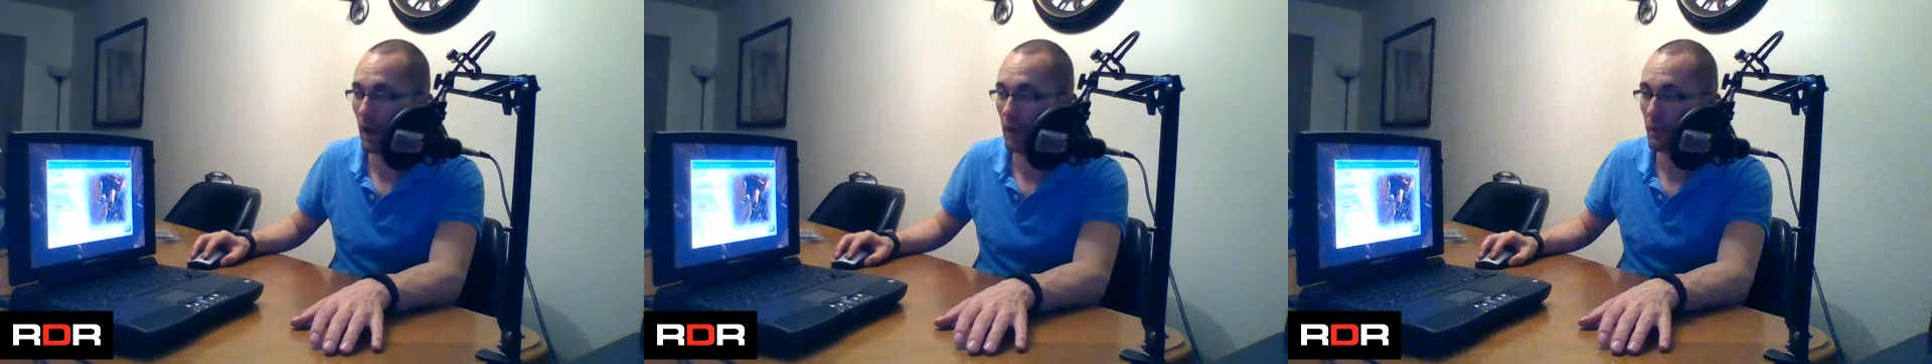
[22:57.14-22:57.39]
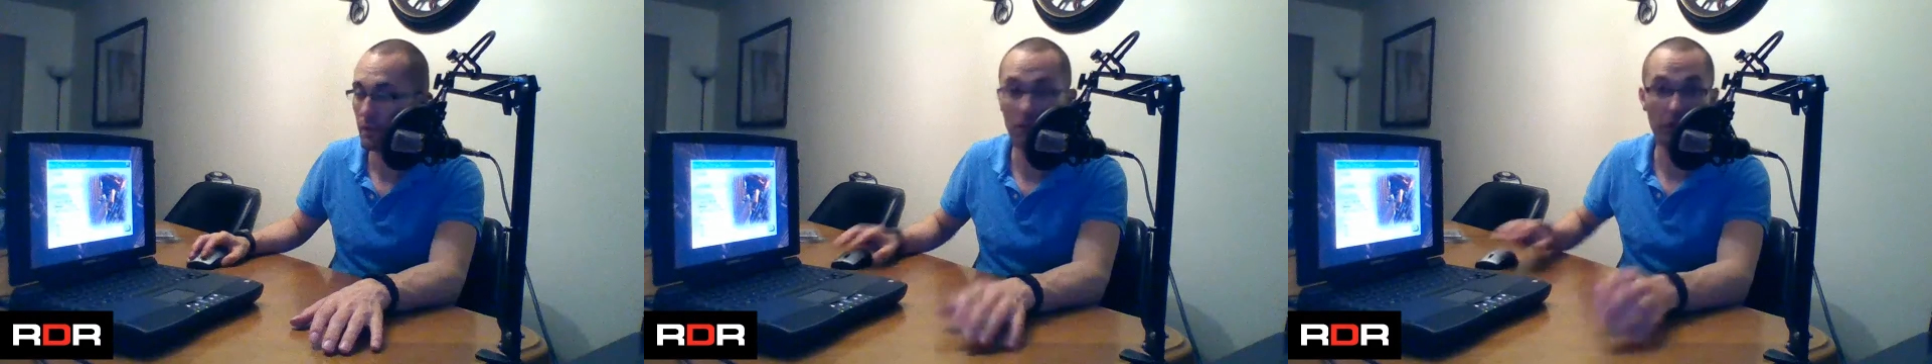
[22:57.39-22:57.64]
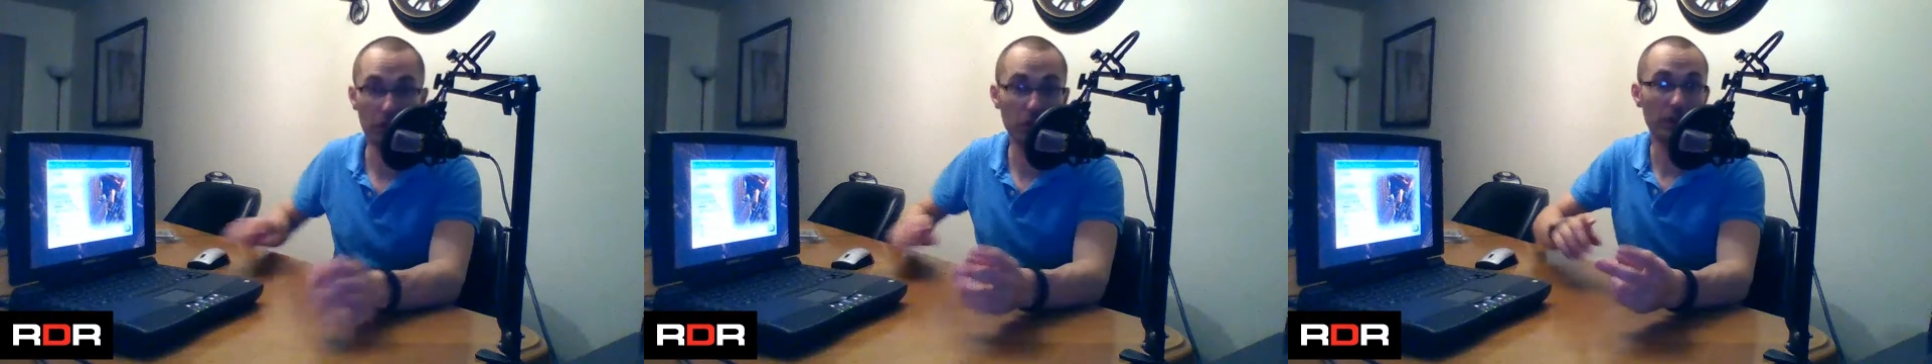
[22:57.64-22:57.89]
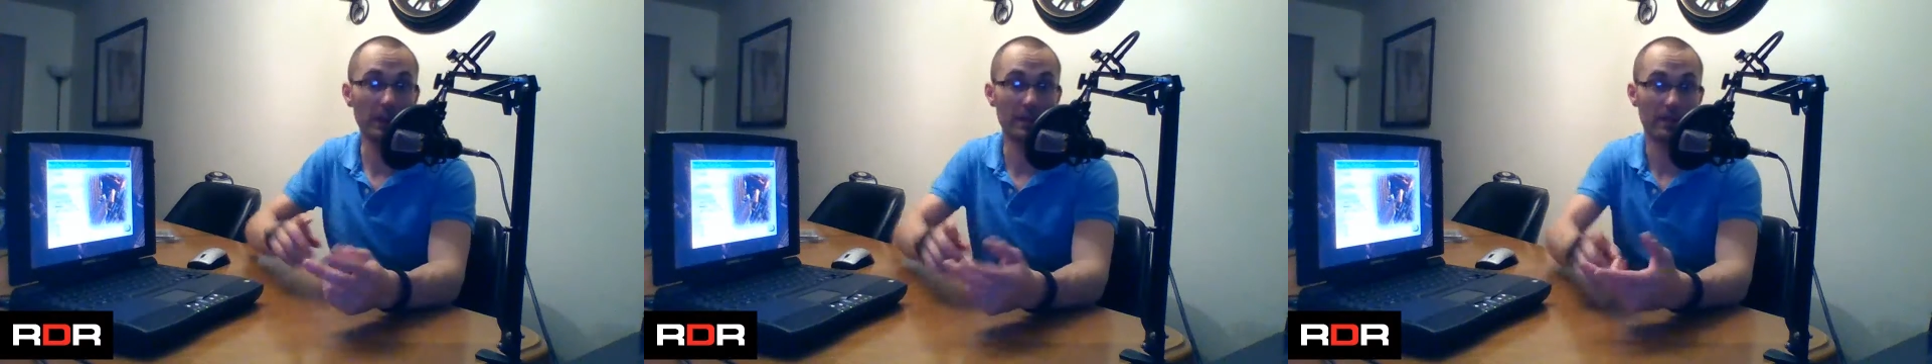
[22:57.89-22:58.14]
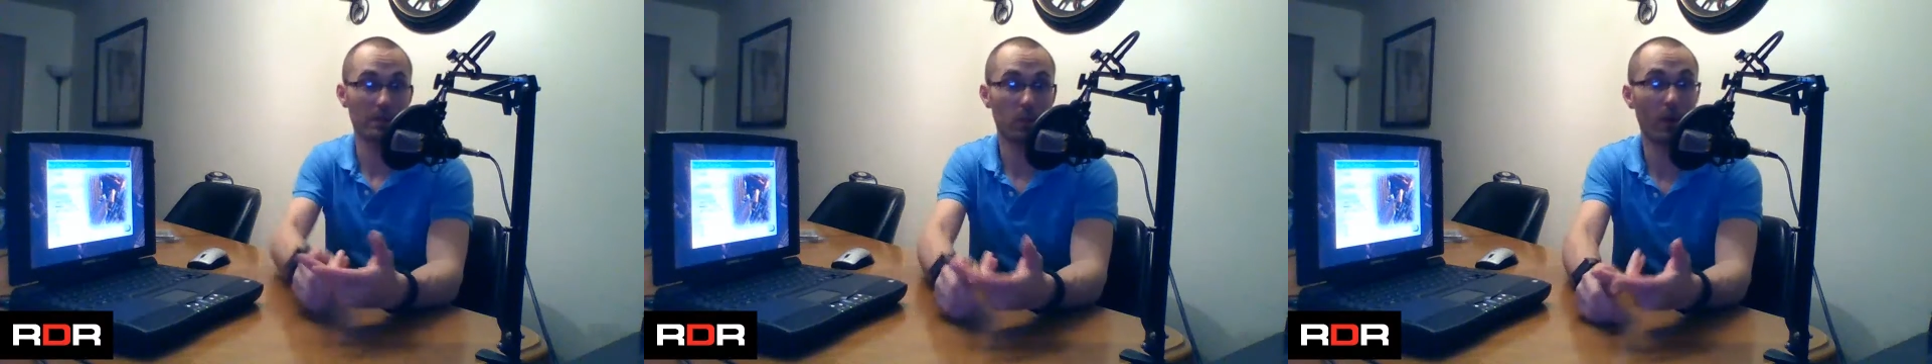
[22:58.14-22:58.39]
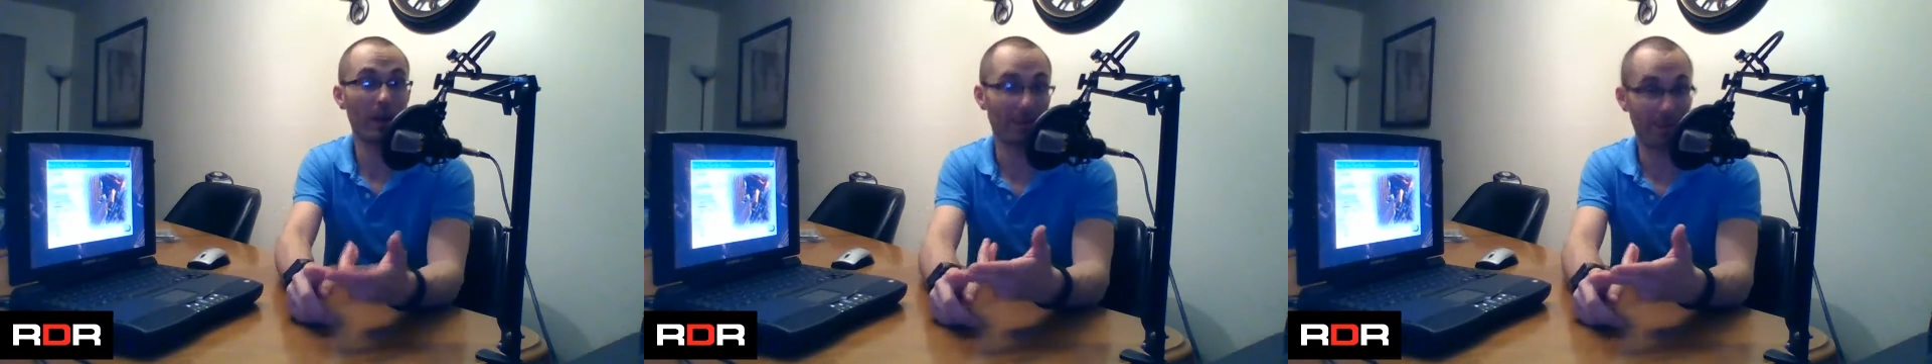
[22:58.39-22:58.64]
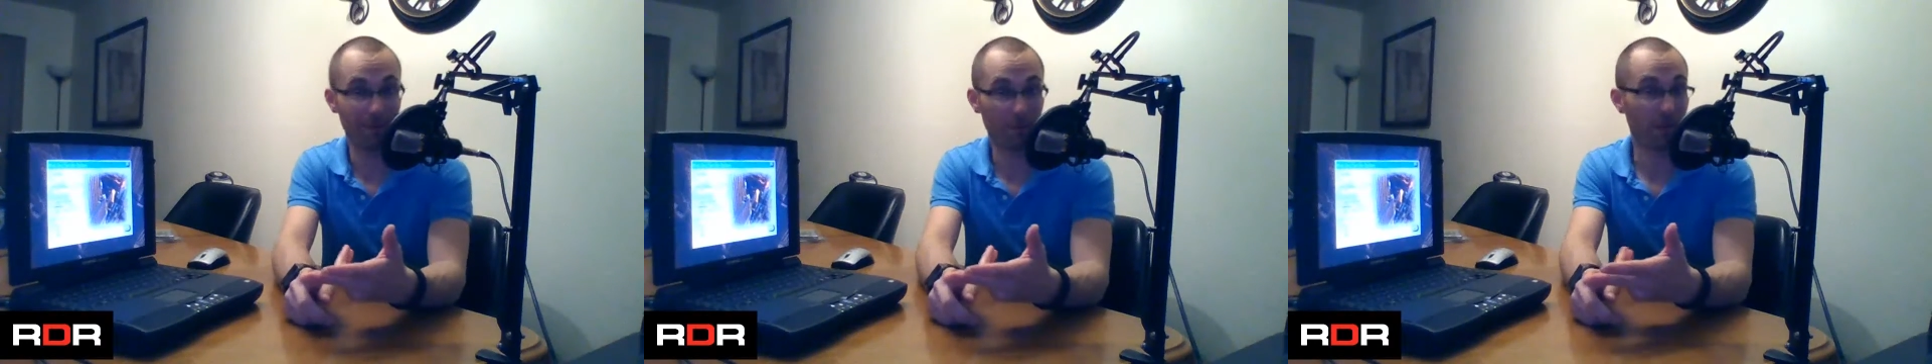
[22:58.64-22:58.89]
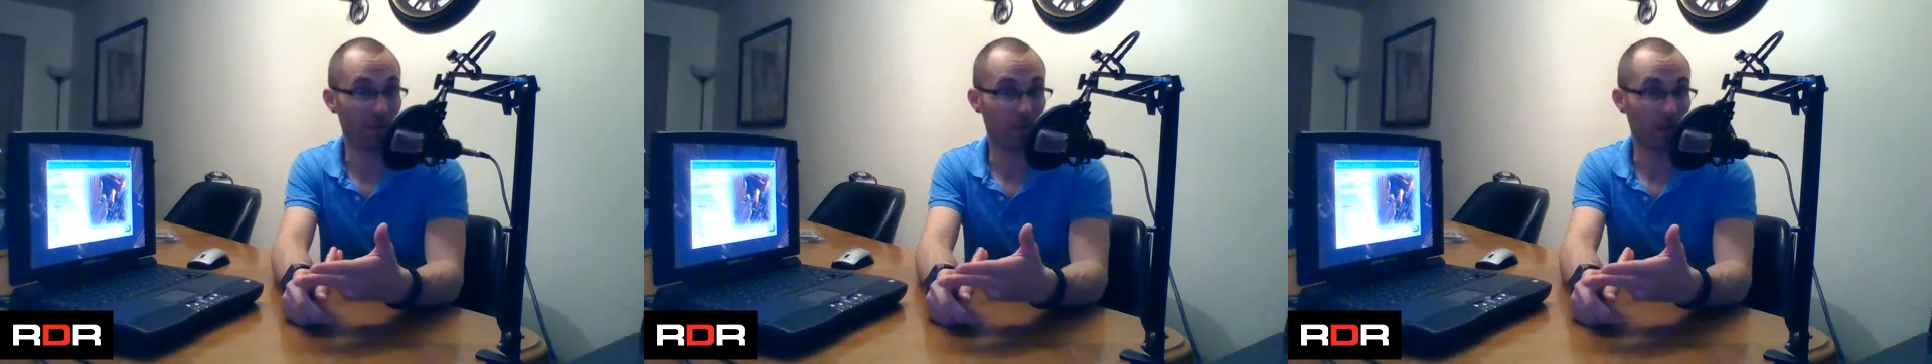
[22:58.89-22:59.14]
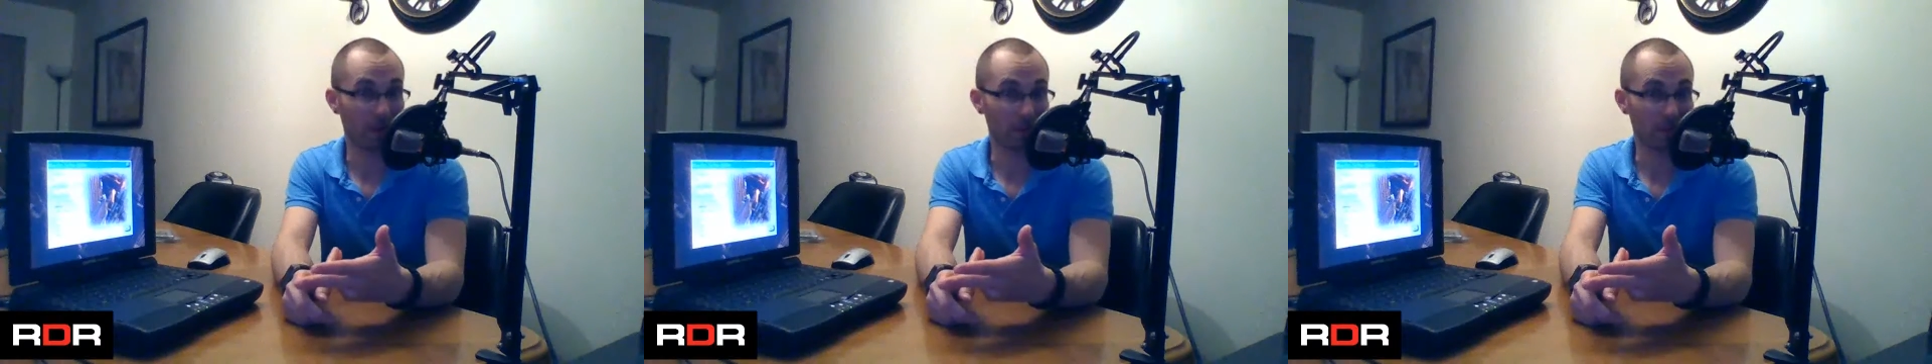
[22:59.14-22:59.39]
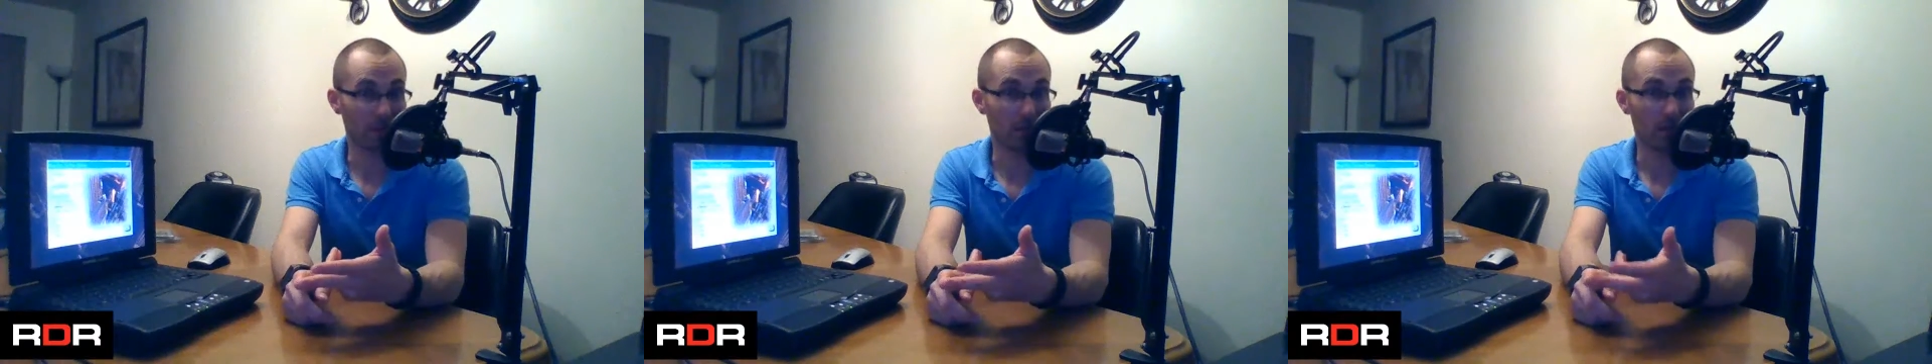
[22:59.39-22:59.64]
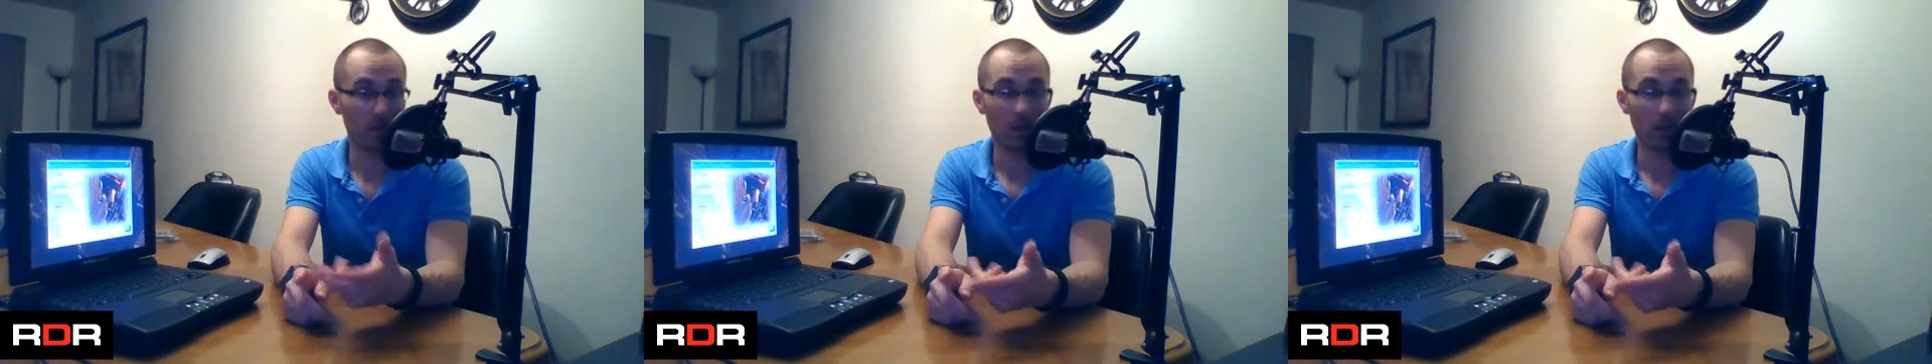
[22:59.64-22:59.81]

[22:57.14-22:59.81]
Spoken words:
for 2 reasons. One, I've never been to Boston.